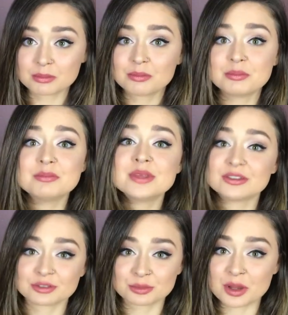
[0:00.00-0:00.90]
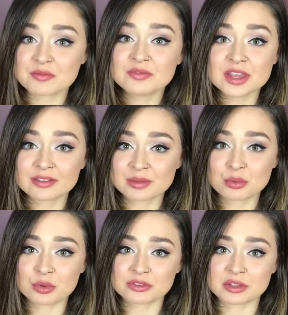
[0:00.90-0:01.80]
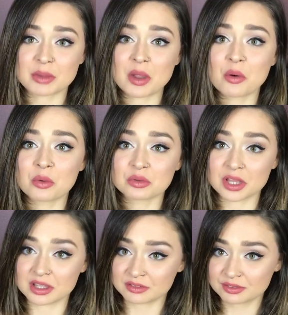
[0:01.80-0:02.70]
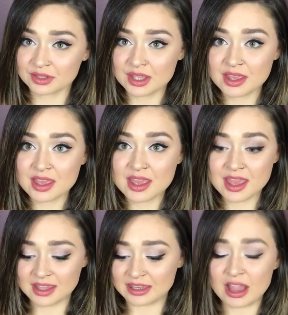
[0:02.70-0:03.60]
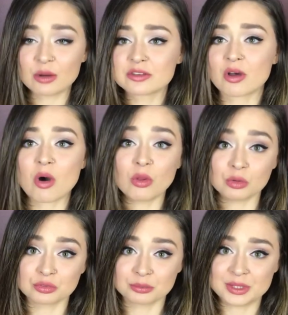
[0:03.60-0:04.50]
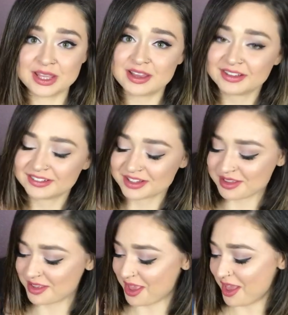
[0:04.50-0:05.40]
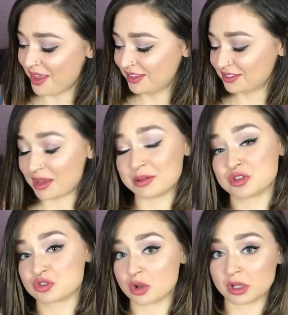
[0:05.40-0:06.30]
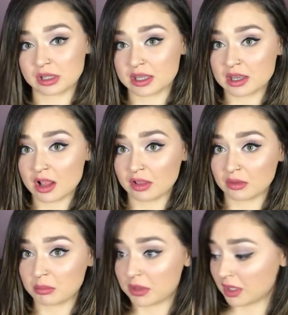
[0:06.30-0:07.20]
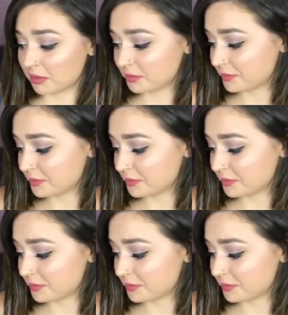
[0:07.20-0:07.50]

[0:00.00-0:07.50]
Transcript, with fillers: Miserable. I've never had poison in my whole life and now it's all over me. So I've been struggling a little bit.